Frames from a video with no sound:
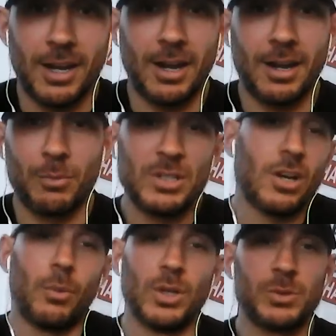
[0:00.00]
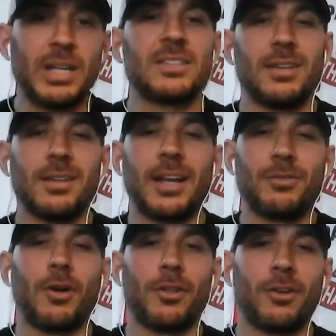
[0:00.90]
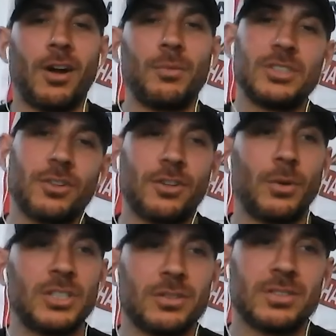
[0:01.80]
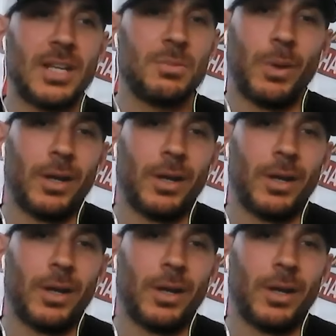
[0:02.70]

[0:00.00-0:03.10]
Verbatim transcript: We talk, once we get to like farther on, we start to know each other's names,